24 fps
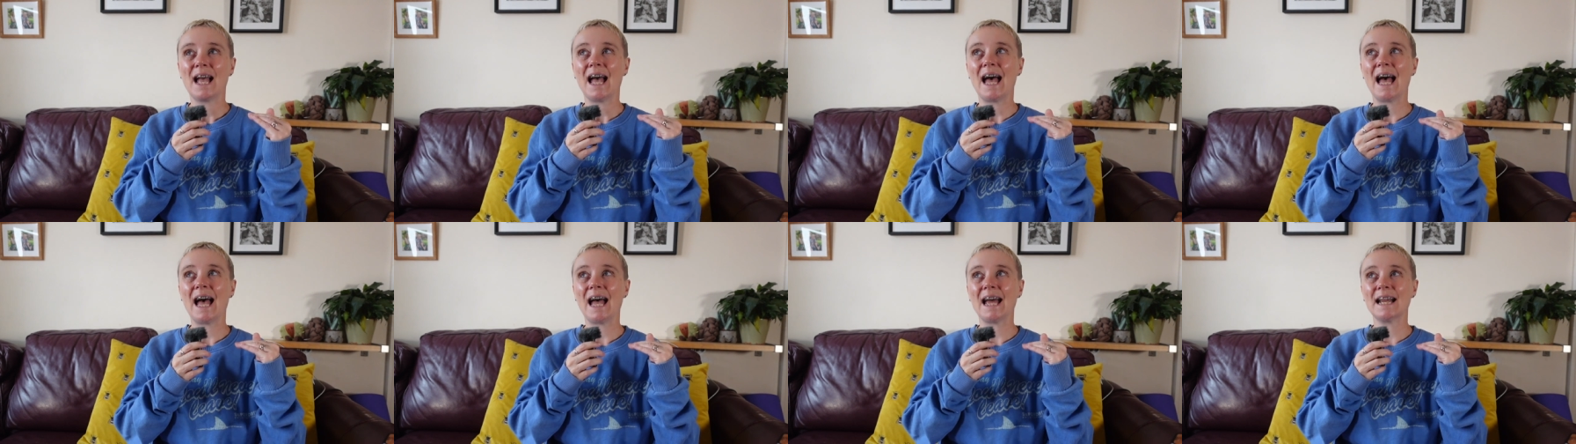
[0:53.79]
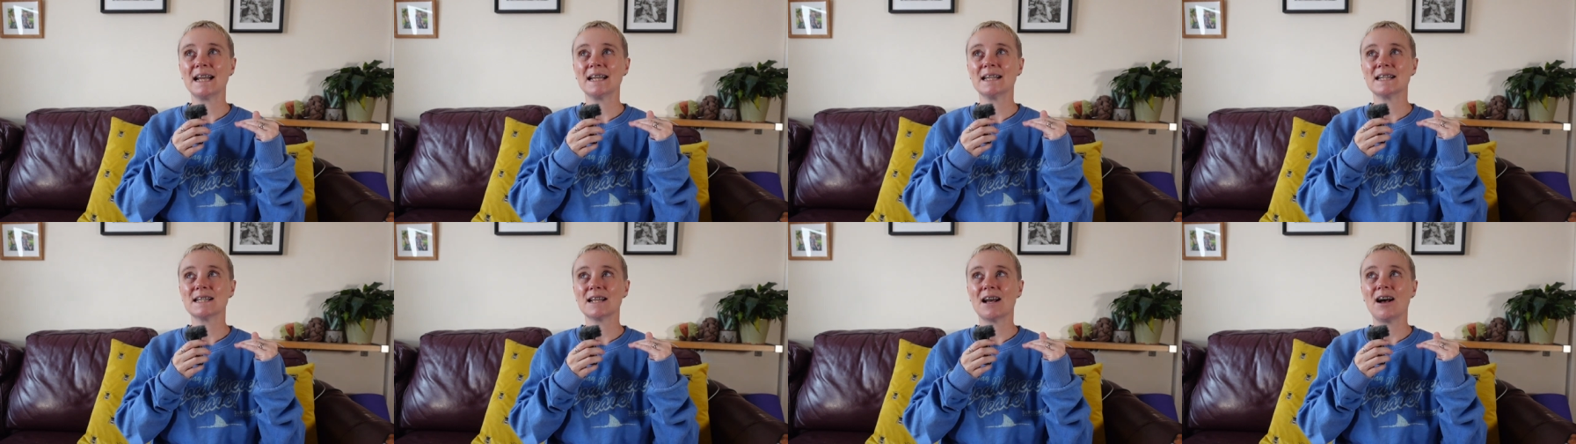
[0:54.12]

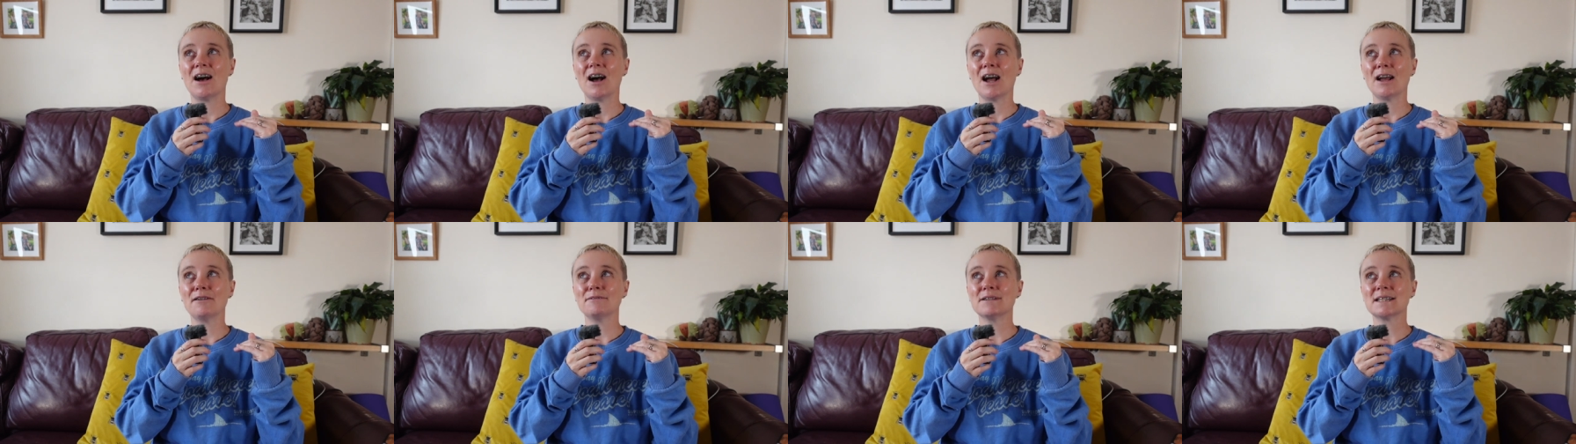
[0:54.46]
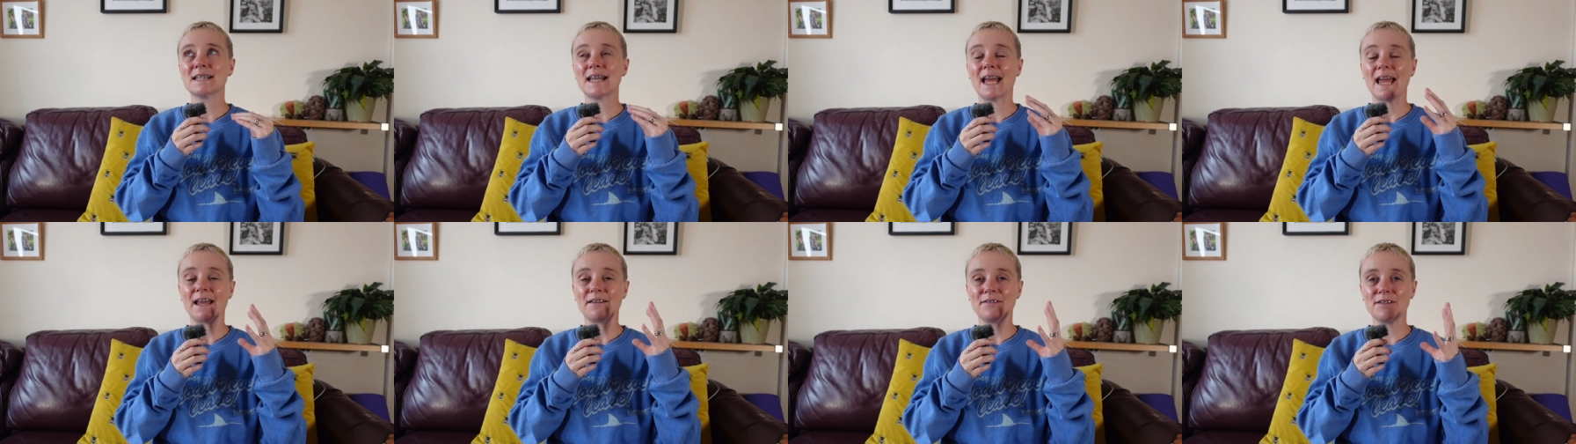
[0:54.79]
And I was
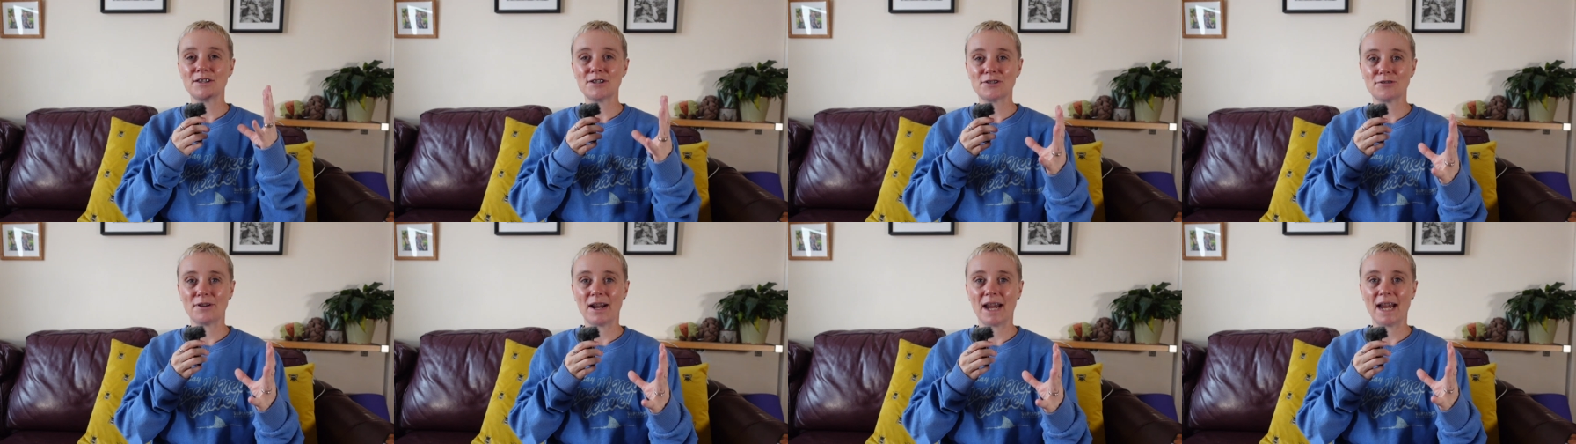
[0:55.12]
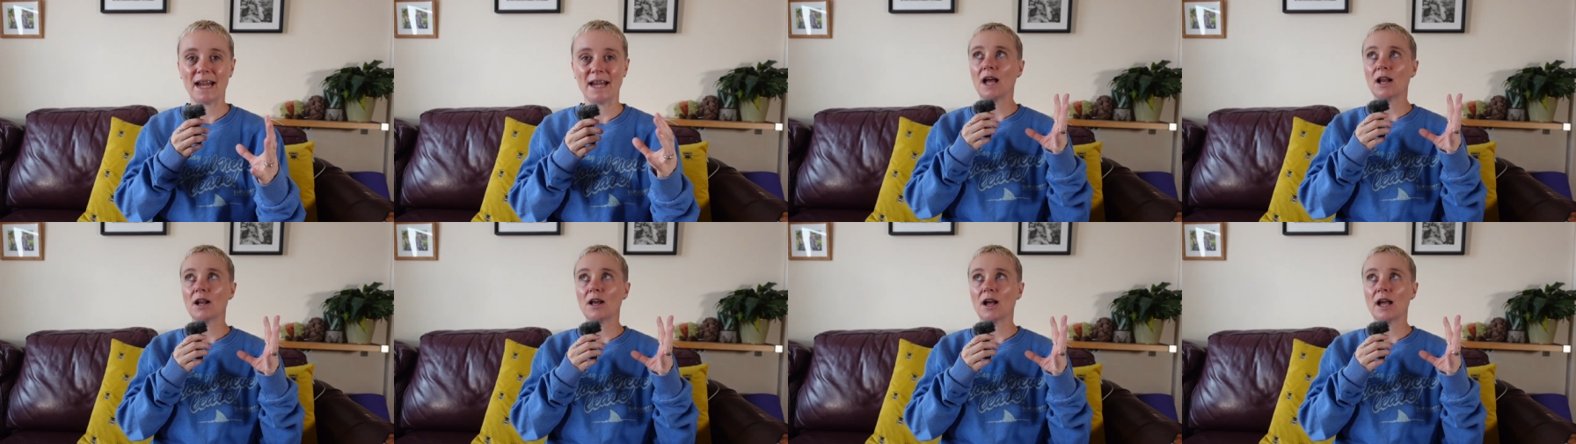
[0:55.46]
getting the train
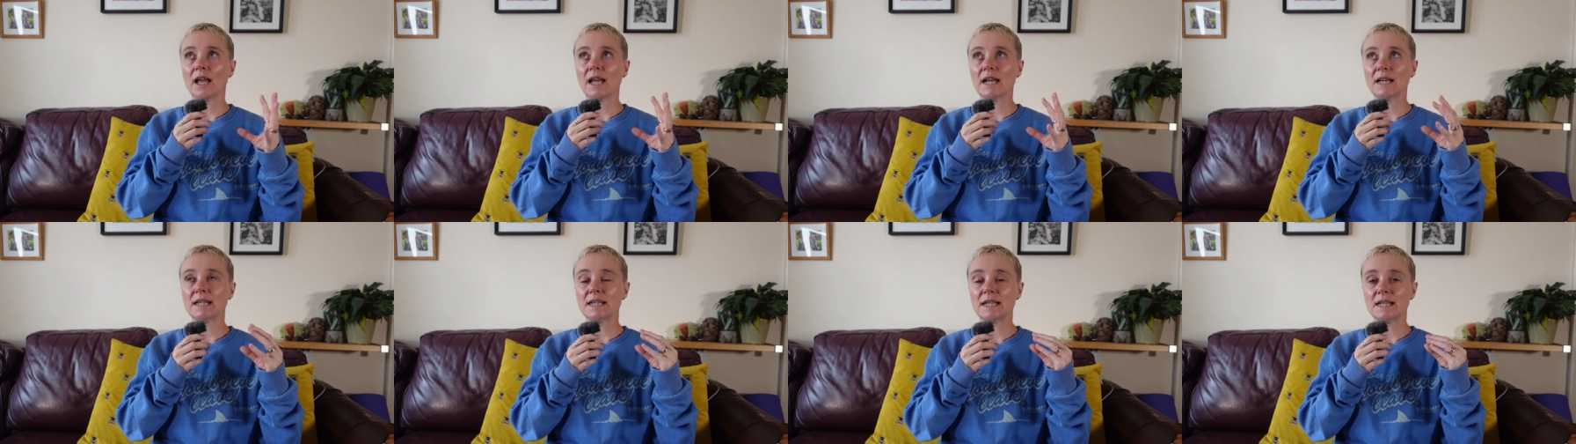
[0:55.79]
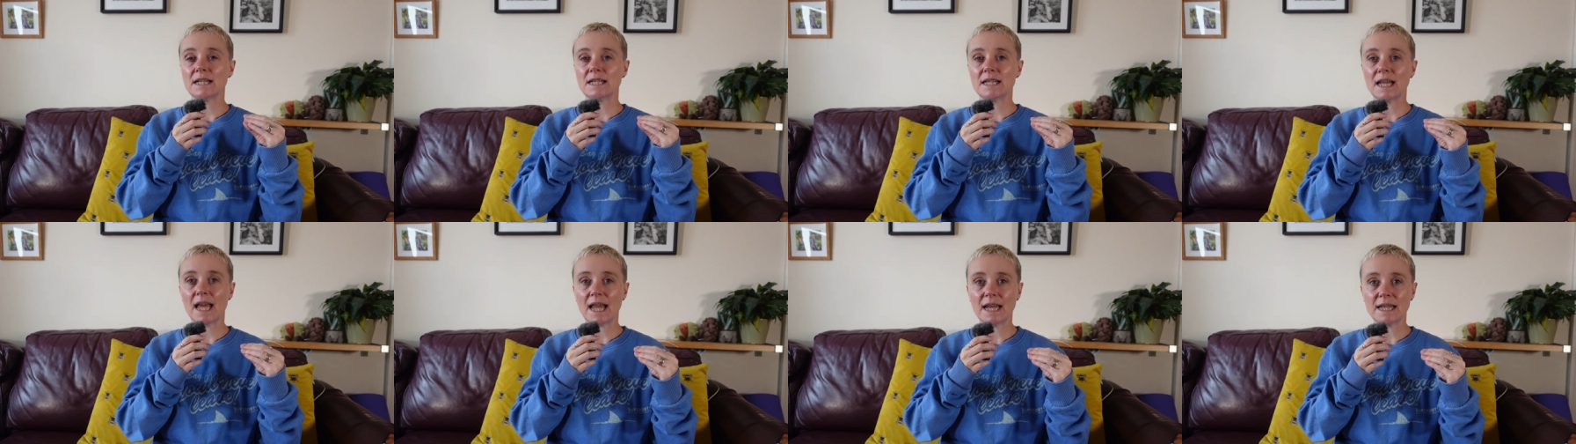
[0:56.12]
and I had
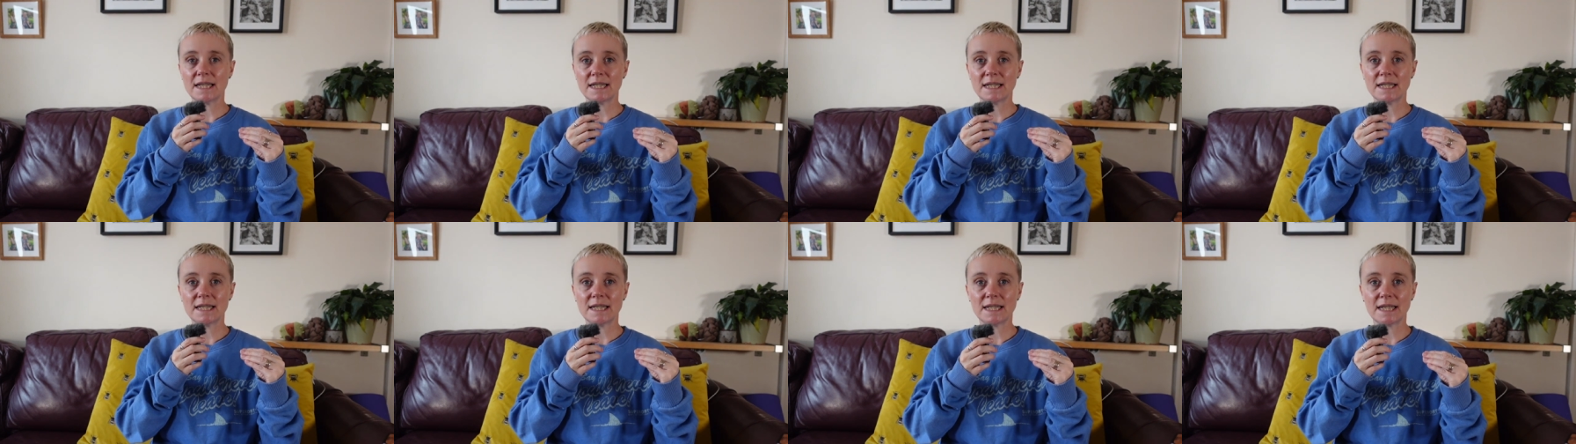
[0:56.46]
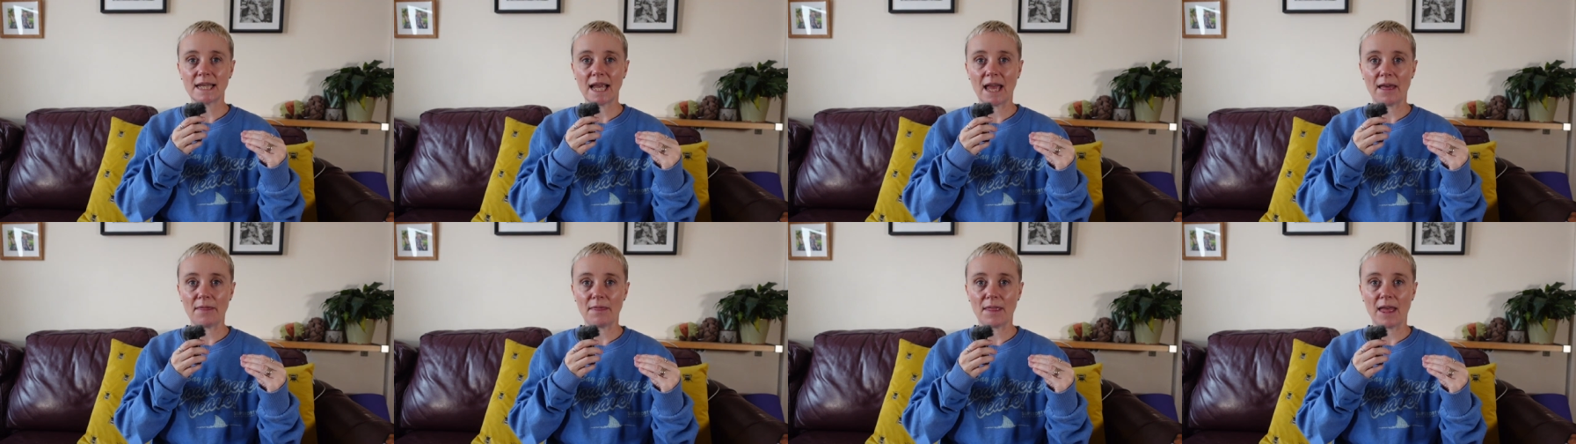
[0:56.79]
intended to
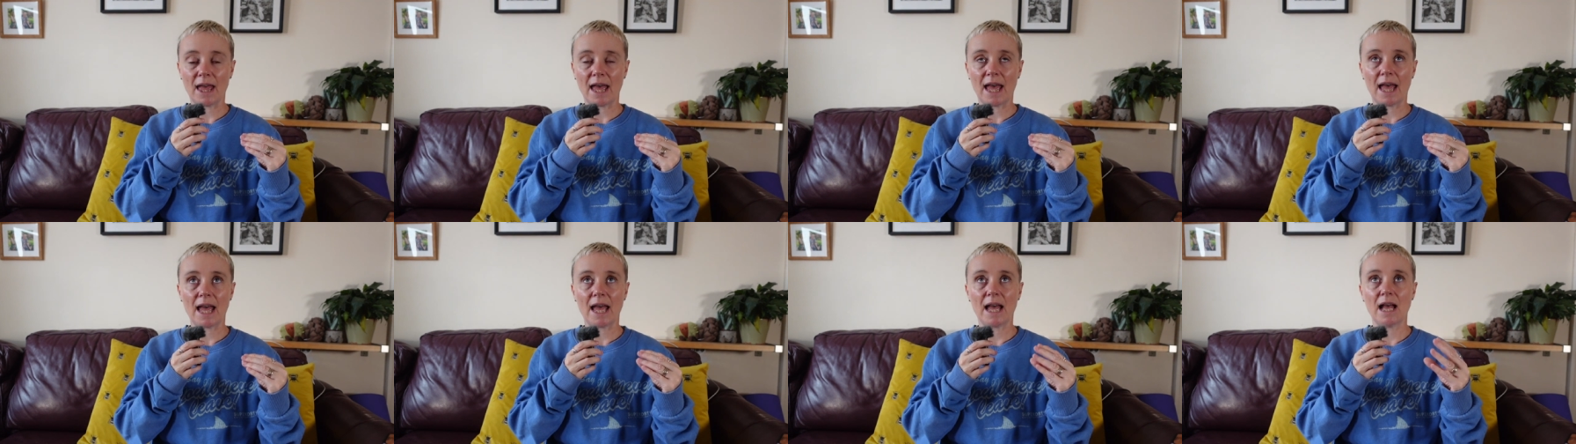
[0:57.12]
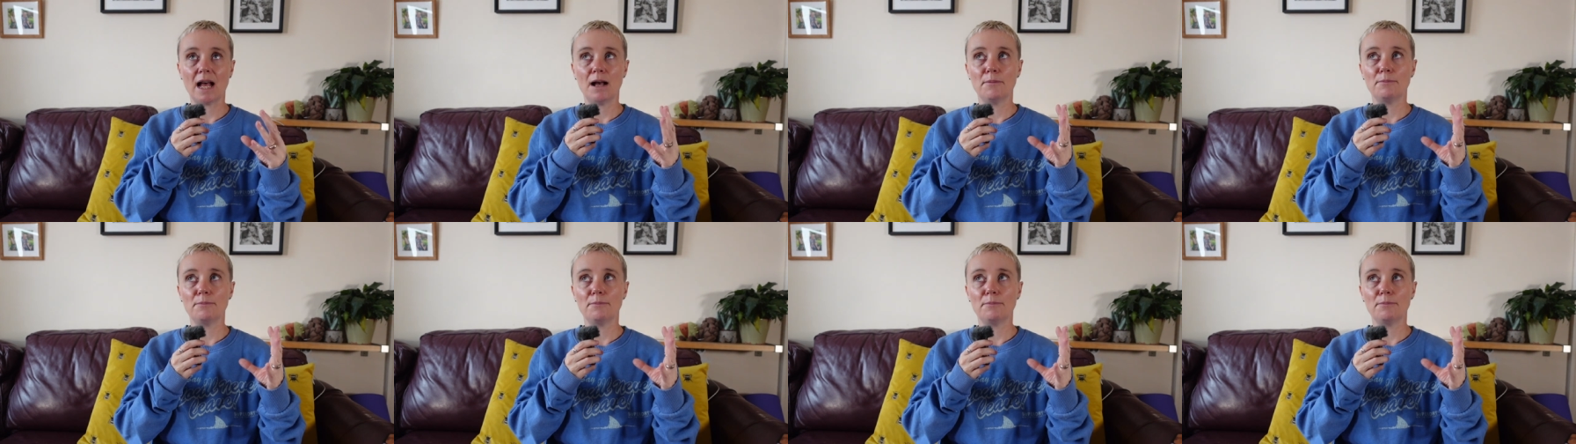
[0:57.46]
get there